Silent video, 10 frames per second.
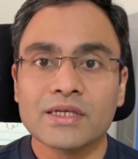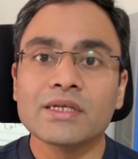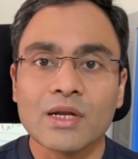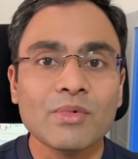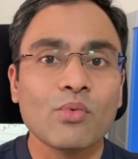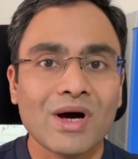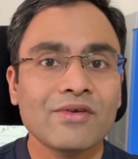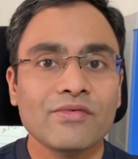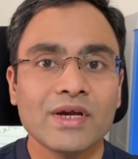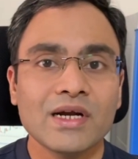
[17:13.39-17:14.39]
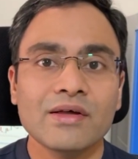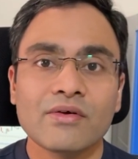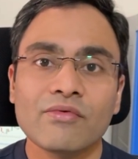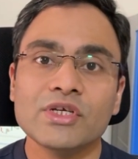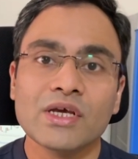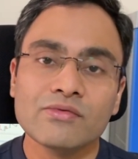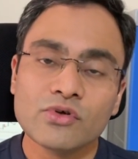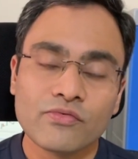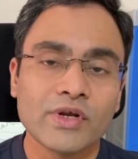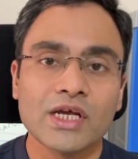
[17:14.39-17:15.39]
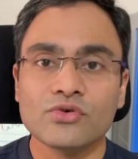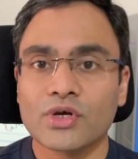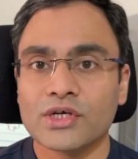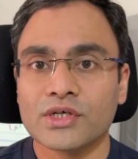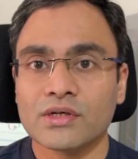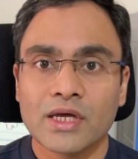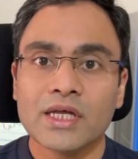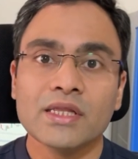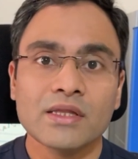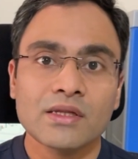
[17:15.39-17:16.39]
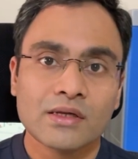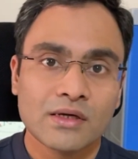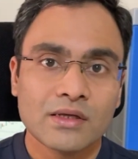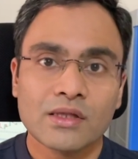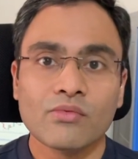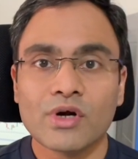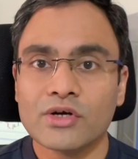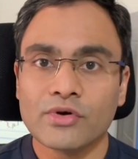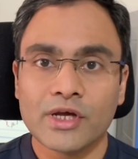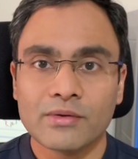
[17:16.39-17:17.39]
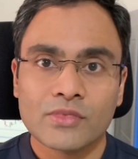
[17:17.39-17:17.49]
Tell me one field which gives you free education in the world today.